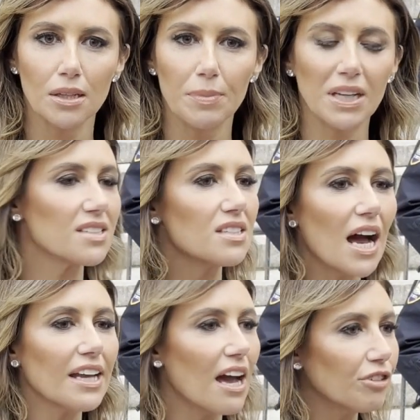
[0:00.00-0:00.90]
Because
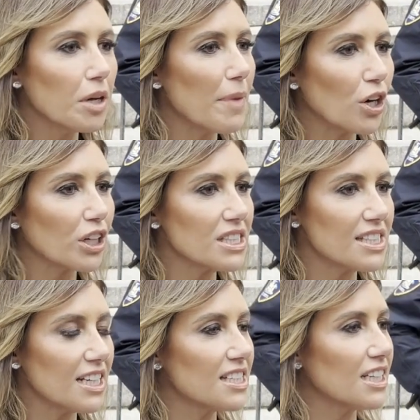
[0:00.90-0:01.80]
not every American
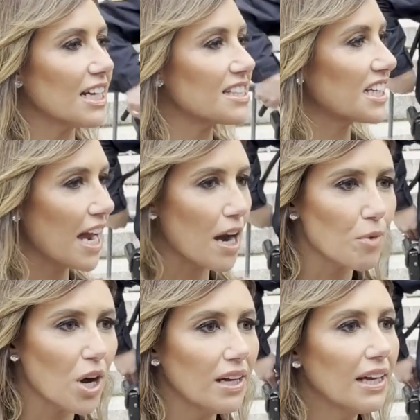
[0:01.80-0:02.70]
citizen gets a
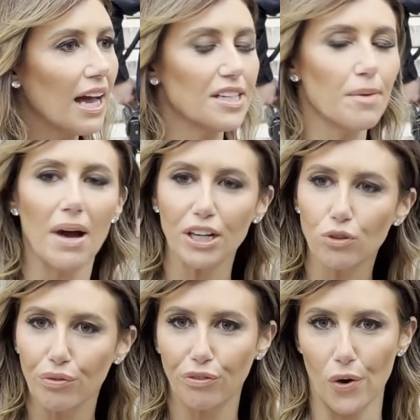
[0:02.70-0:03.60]
camera and a
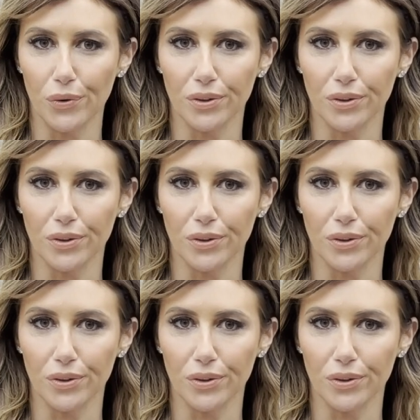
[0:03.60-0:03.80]
microphone.